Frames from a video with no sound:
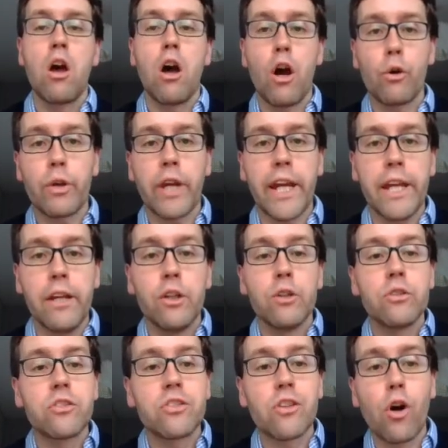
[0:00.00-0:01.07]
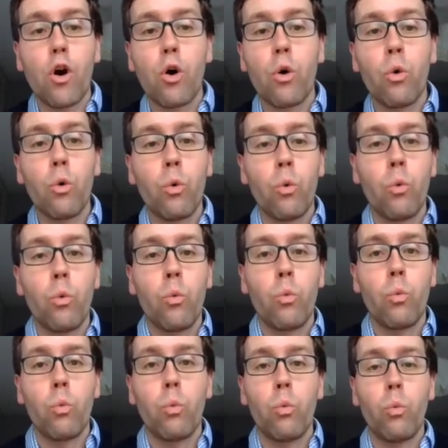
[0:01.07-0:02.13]
Okay, so
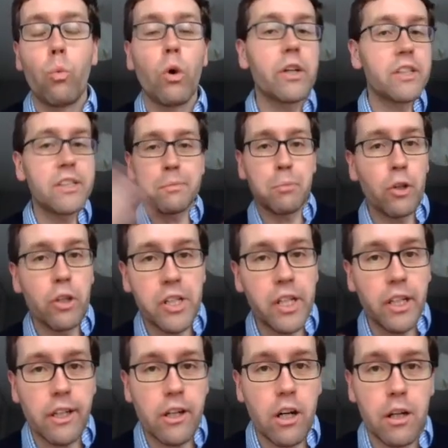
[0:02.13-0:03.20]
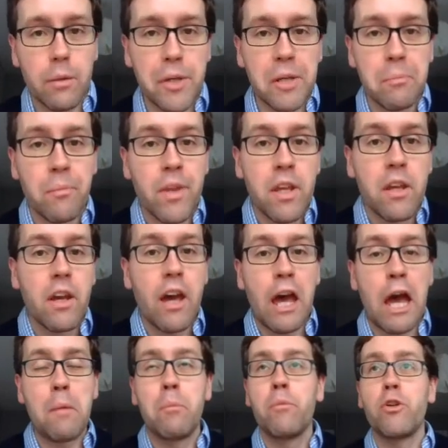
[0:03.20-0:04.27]
what is political economy?
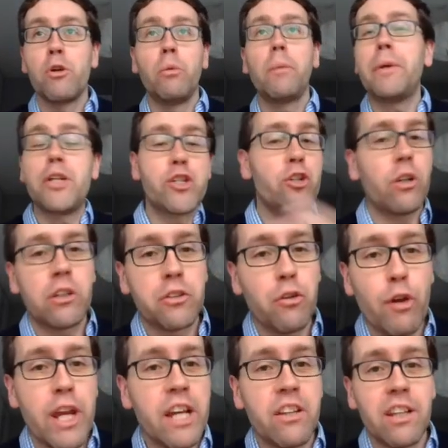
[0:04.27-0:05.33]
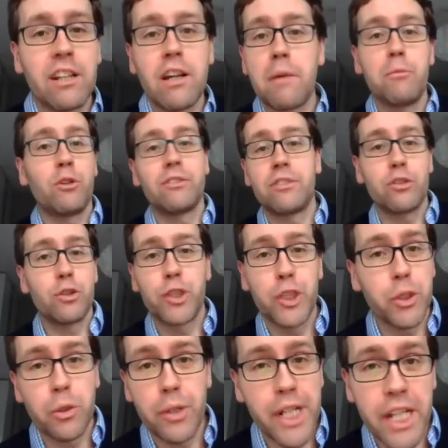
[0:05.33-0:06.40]
You will be shocked to hear that I'm not so
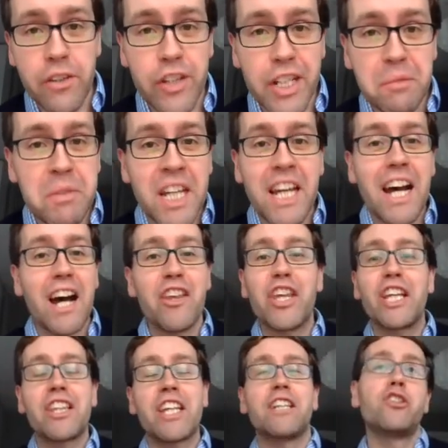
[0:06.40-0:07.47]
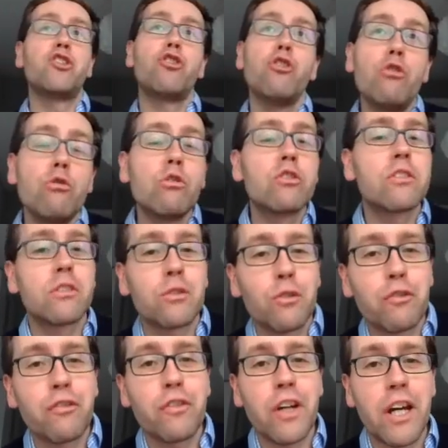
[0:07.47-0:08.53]
sure either. I think there are two sort
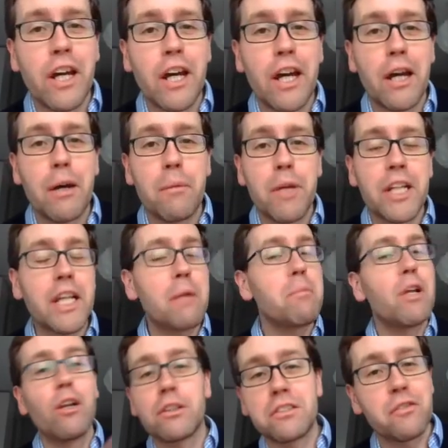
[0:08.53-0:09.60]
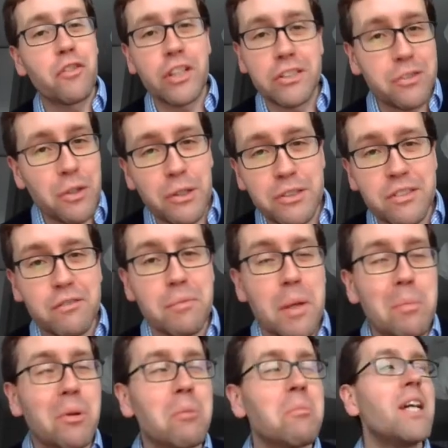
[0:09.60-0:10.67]
of, it can be lots of things to lots of
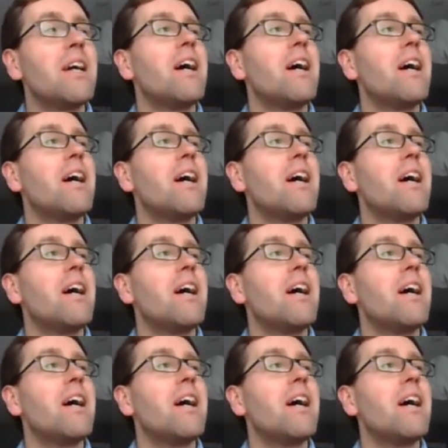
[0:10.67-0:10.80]
people.